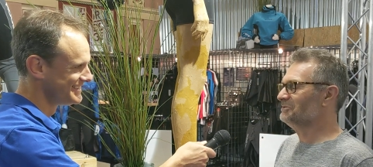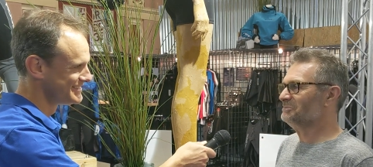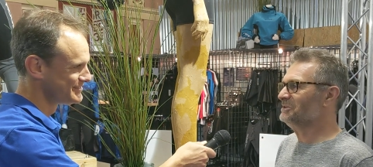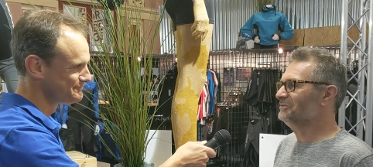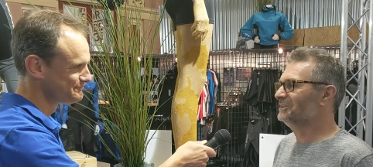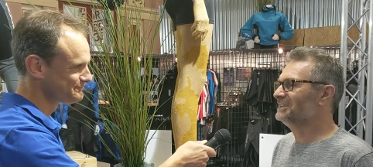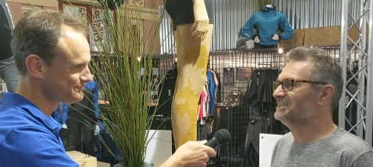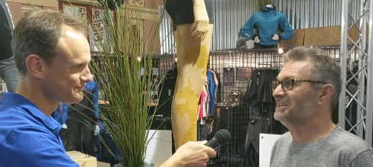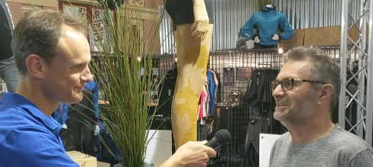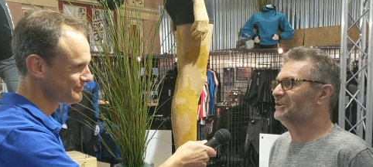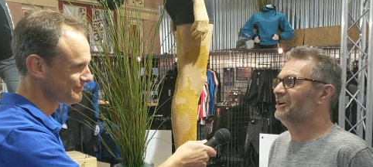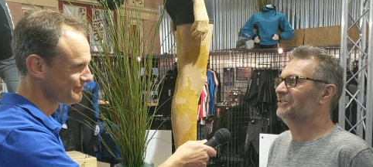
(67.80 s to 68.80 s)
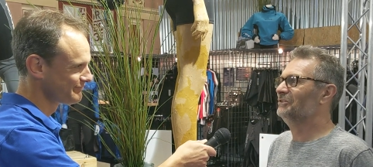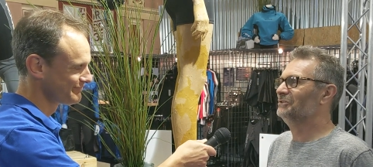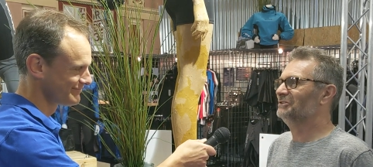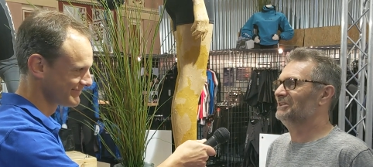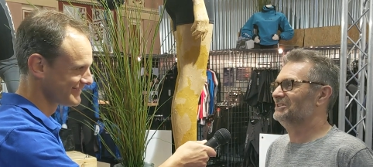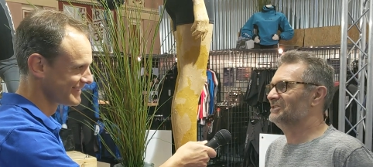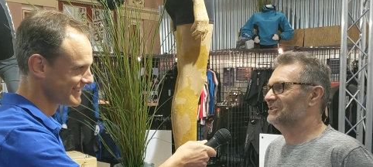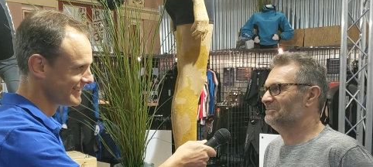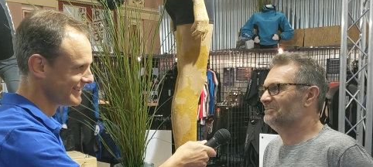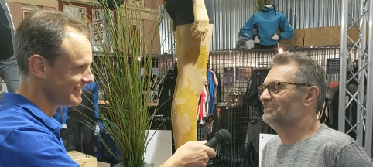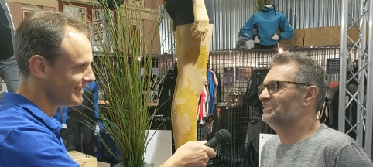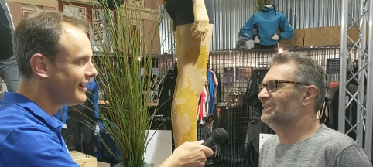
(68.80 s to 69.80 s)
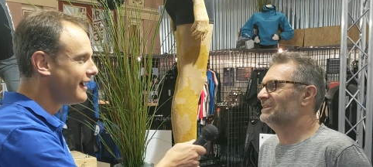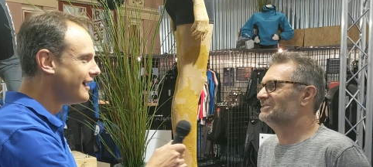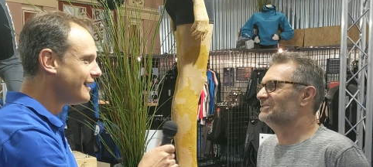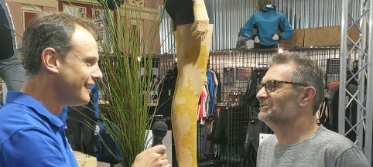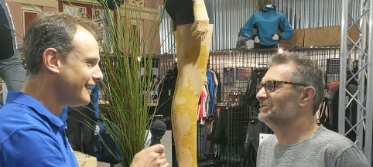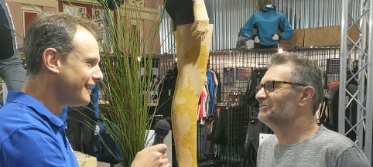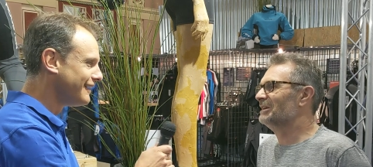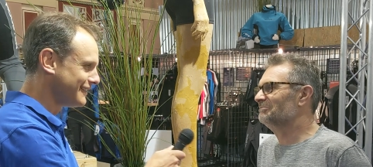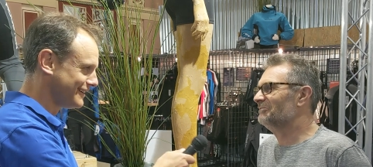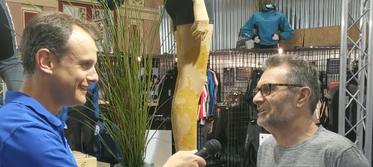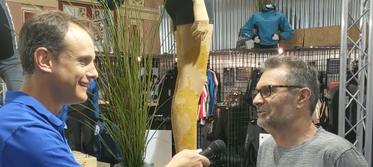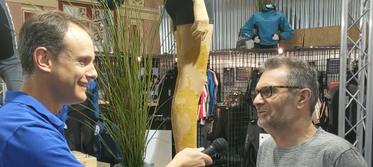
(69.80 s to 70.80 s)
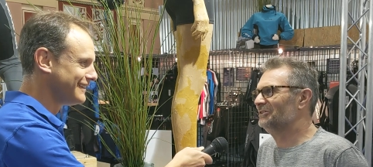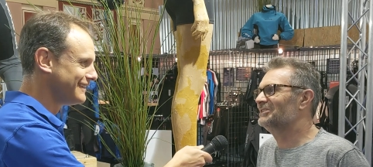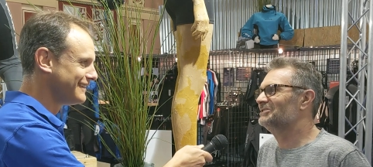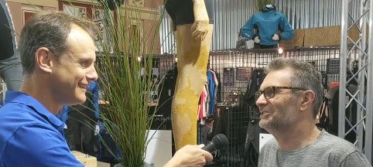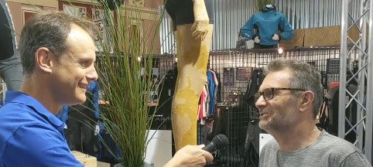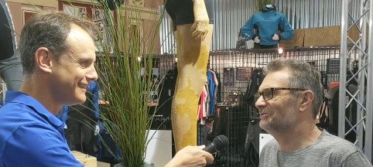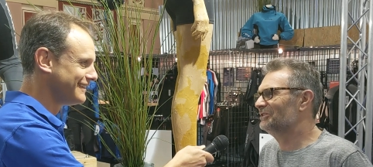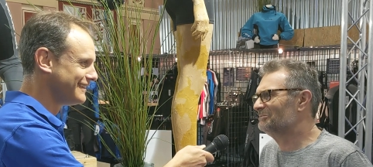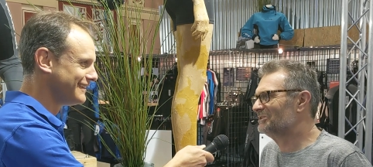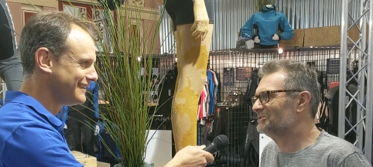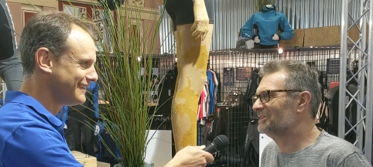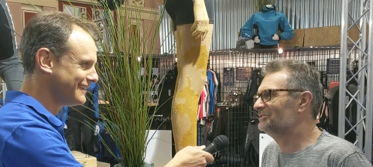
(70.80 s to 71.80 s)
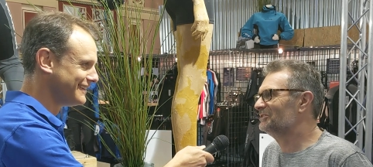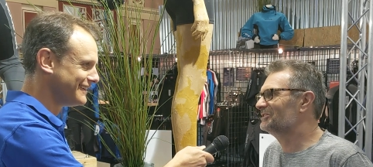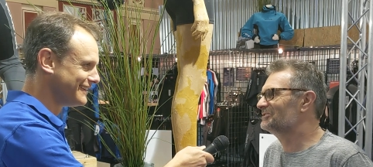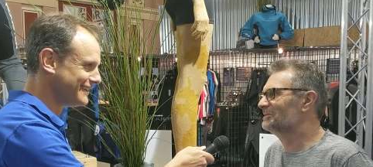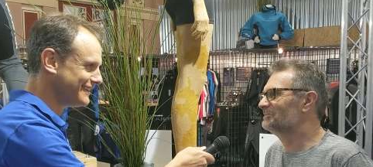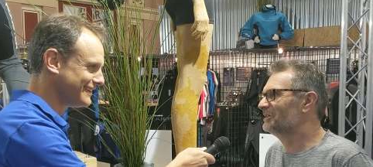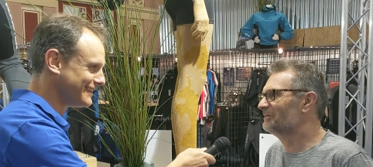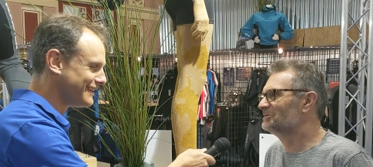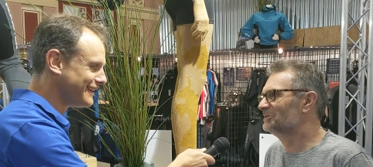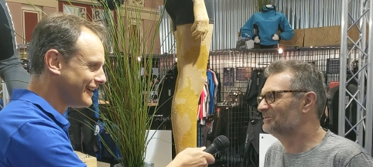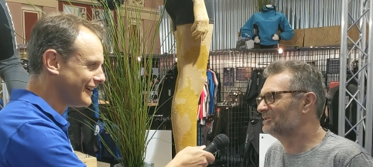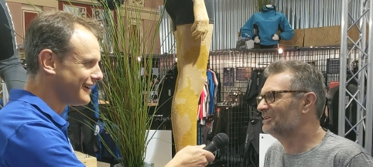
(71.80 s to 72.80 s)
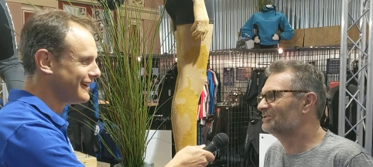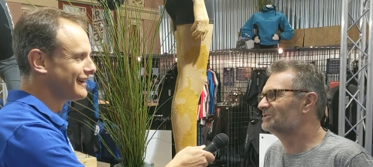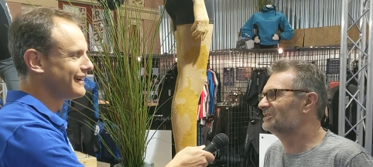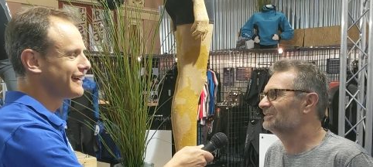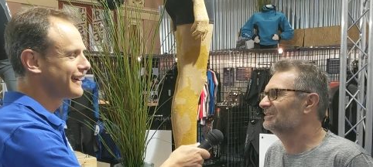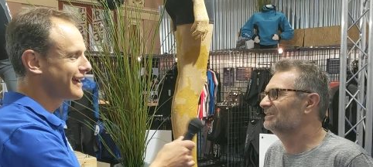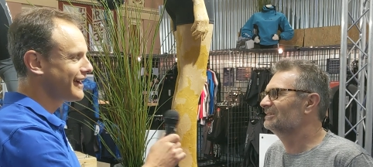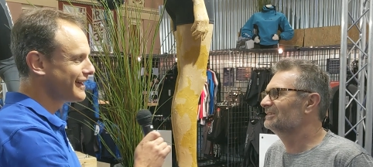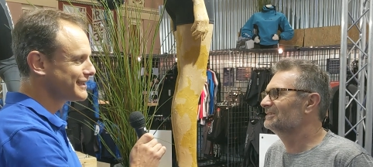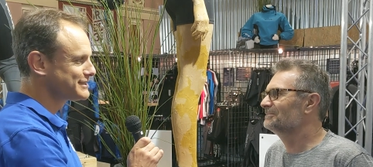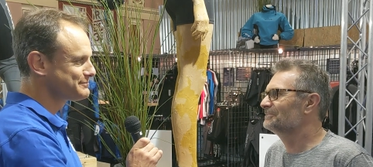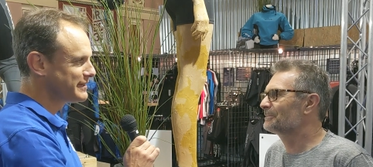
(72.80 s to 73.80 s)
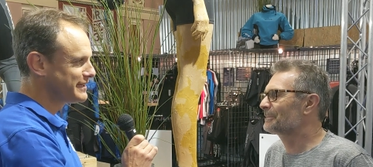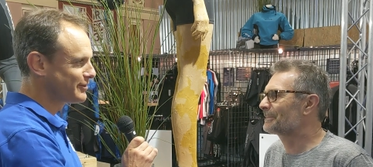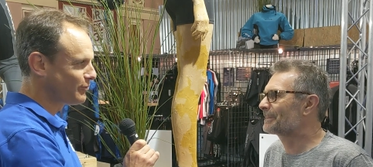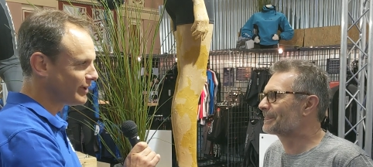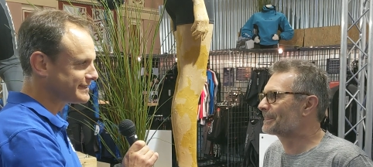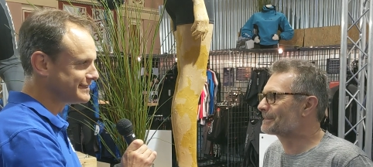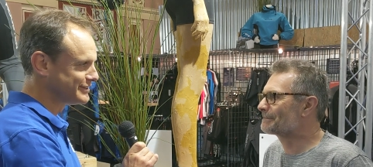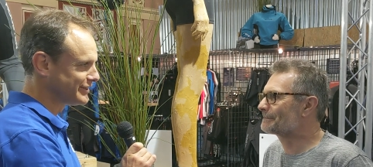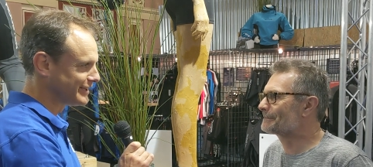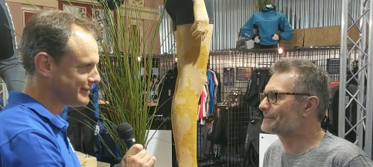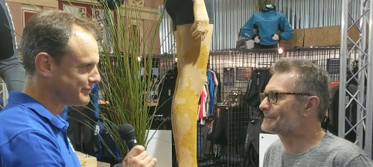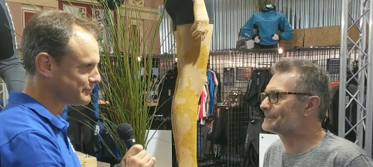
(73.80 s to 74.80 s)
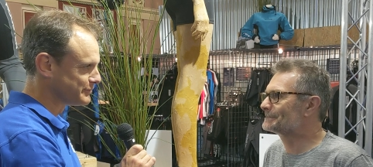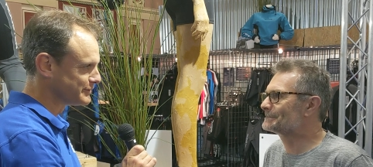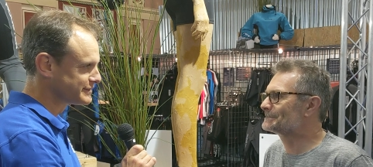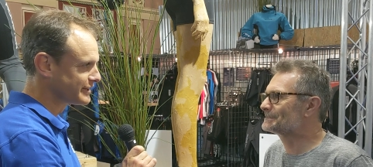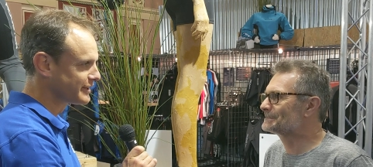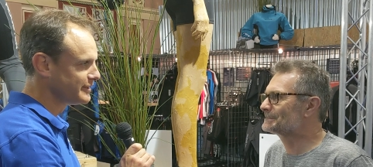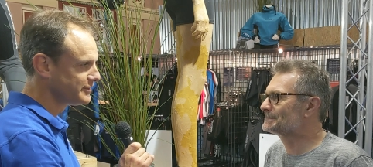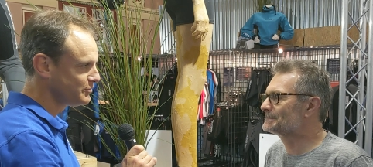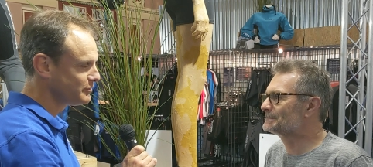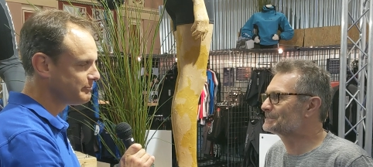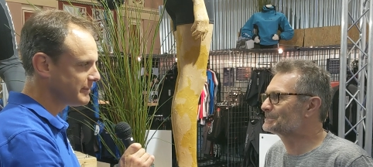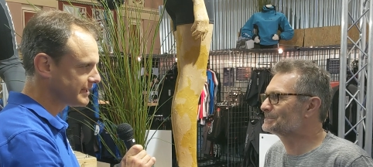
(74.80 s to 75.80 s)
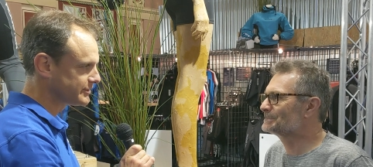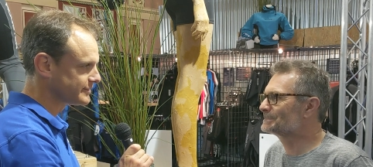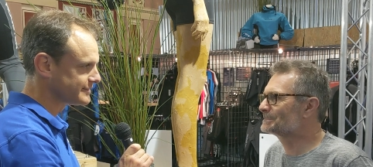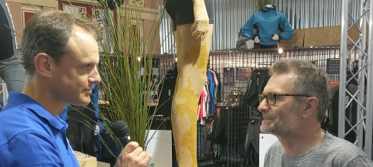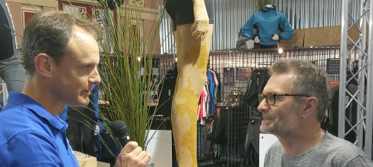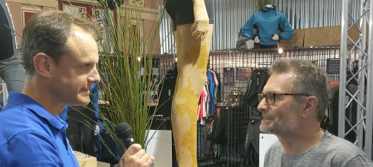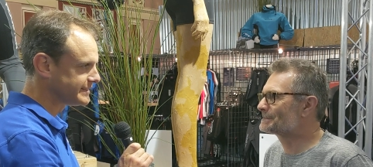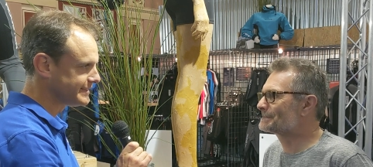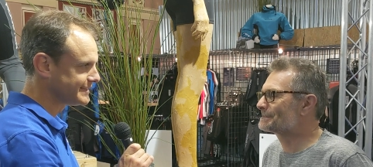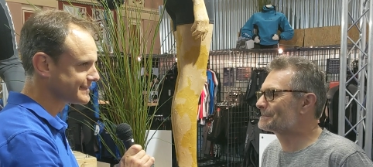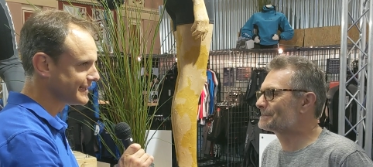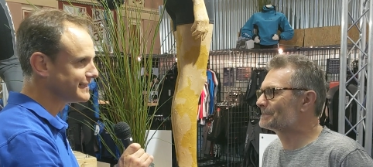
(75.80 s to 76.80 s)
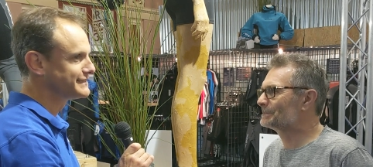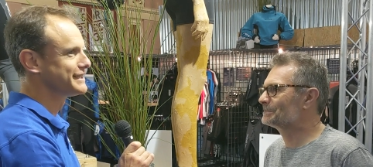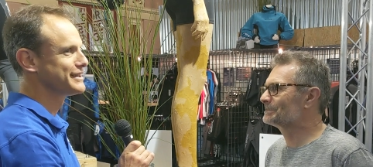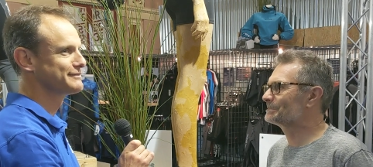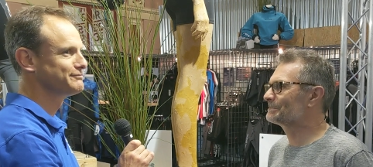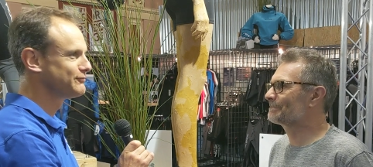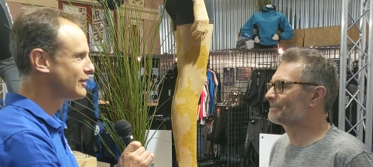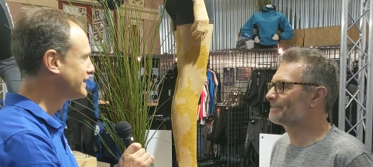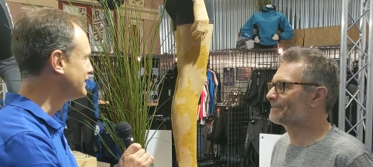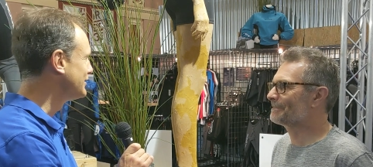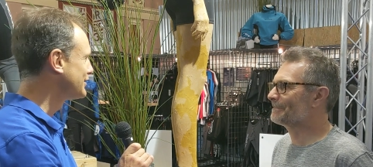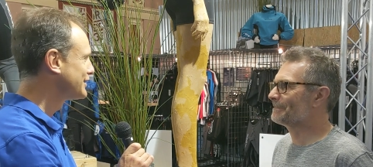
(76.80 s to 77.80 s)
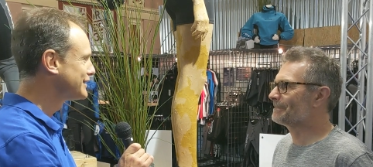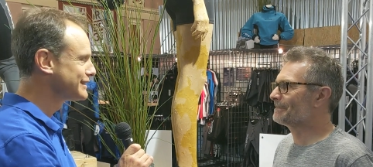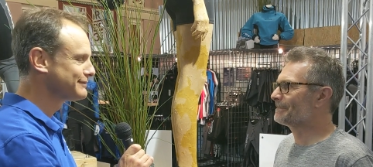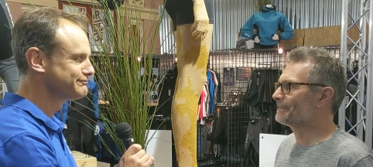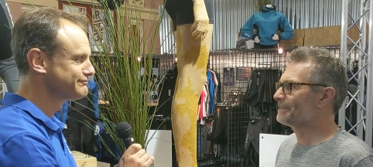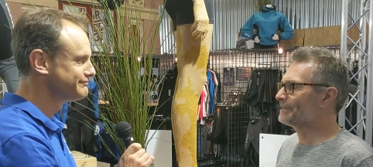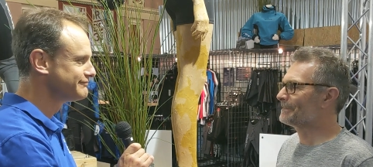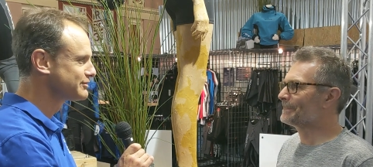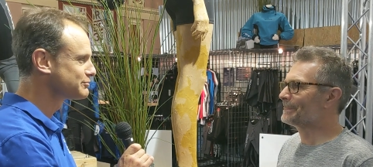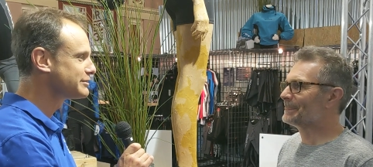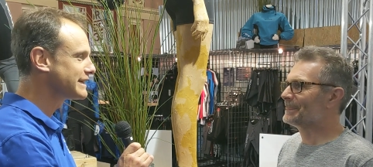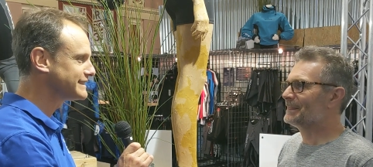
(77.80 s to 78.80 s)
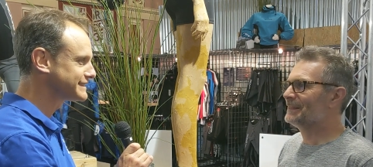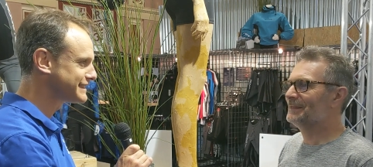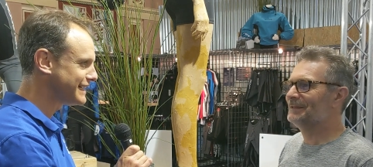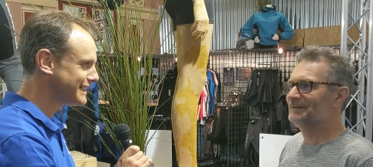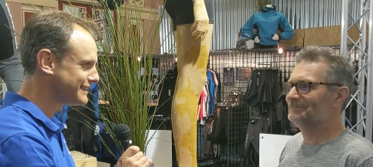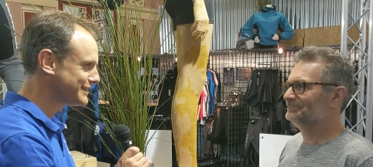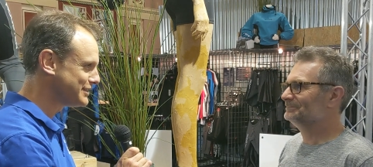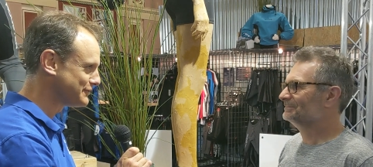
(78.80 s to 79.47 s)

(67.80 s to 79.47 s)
Speaker 1: it was perfectly safe, I thought, at the time. But that's the sort of radical things I do find myself doing sometimes when I'm coaching.
Speaker 2: And it's been quite a journey for Rooster. Could you imagine 20 years later when you look at the great stand that